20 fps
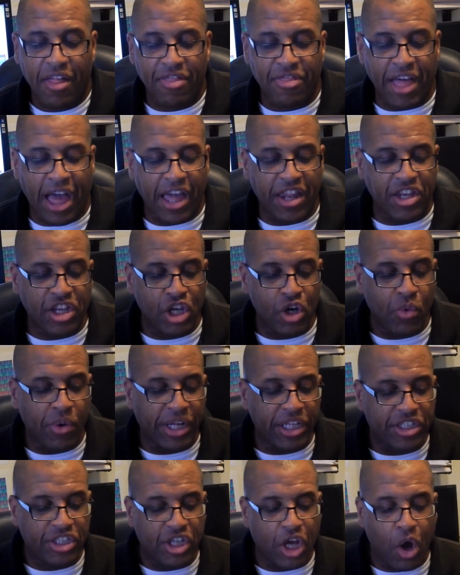that
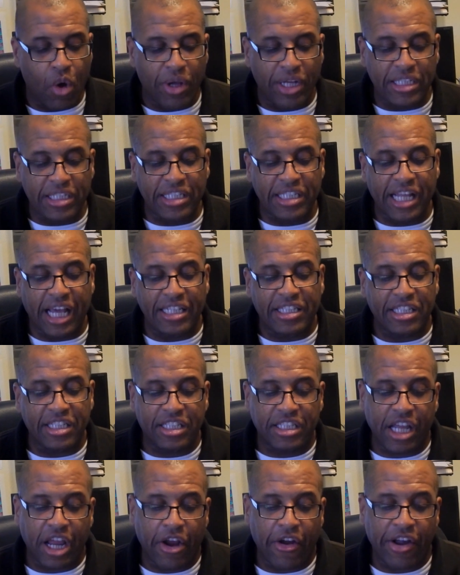doing so is
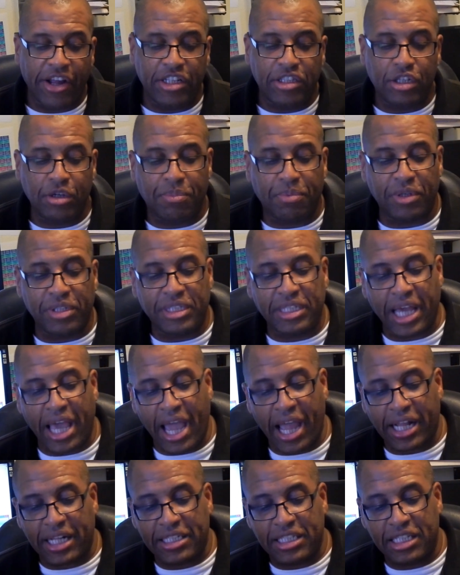necessary to
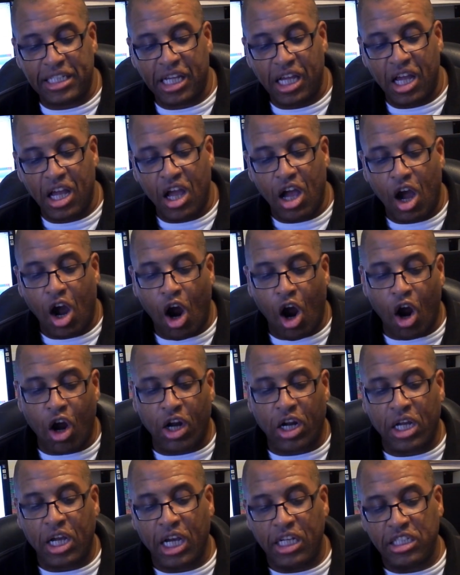protect
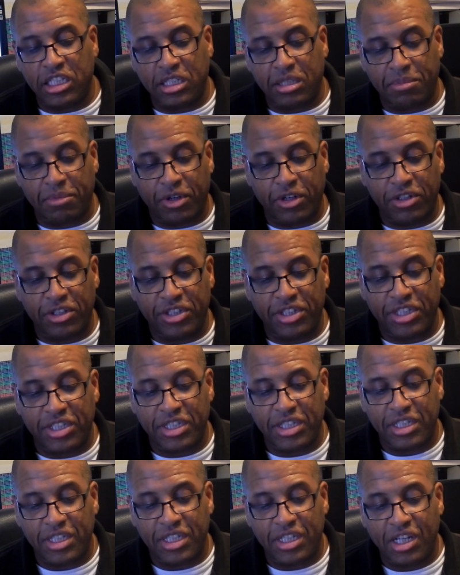our customers
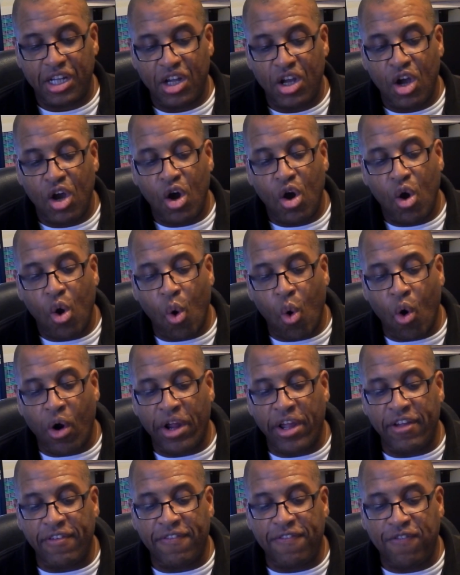or
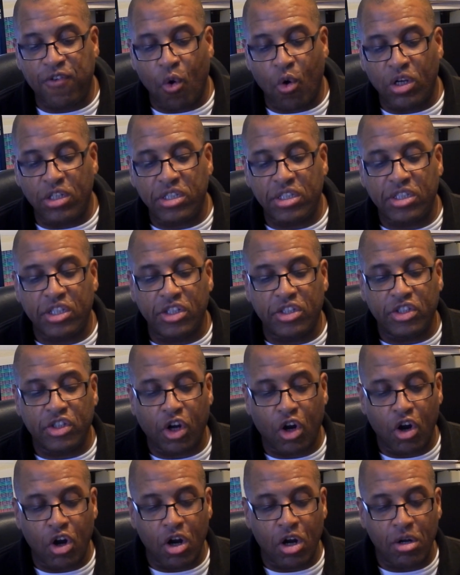enforce the
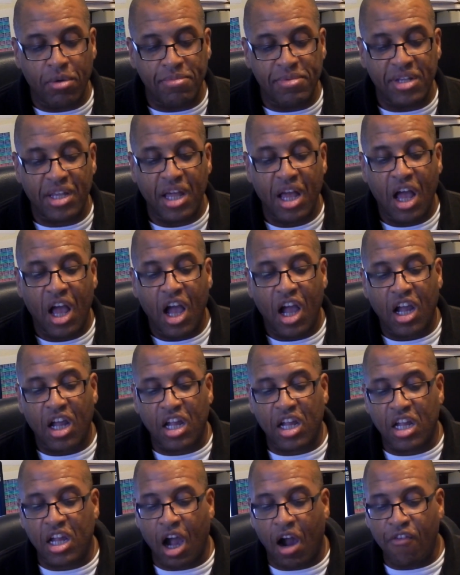terms
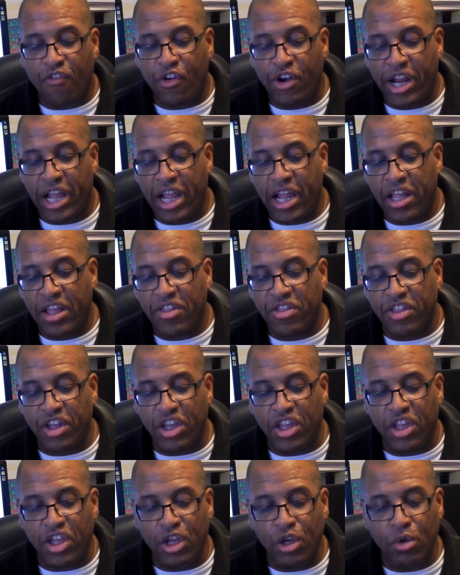governing
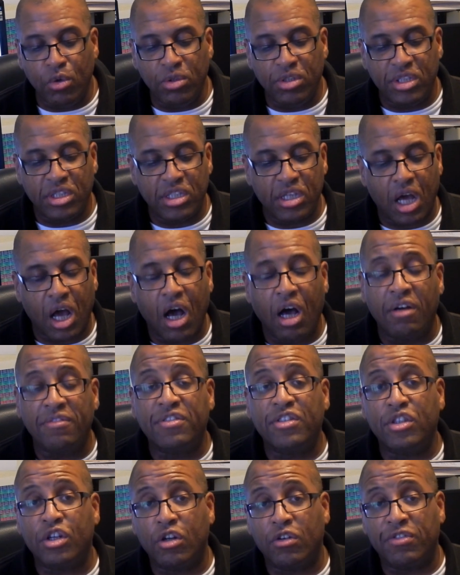the use of
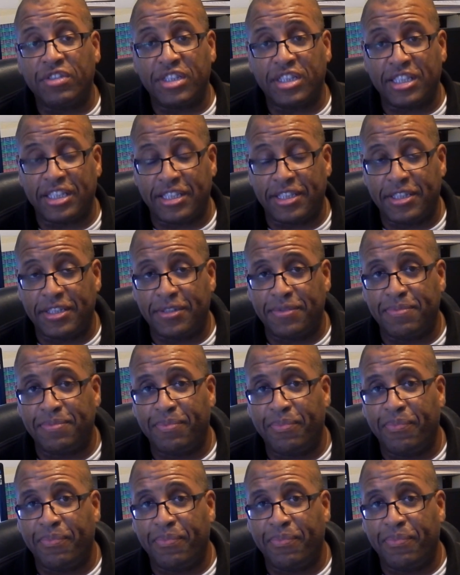services.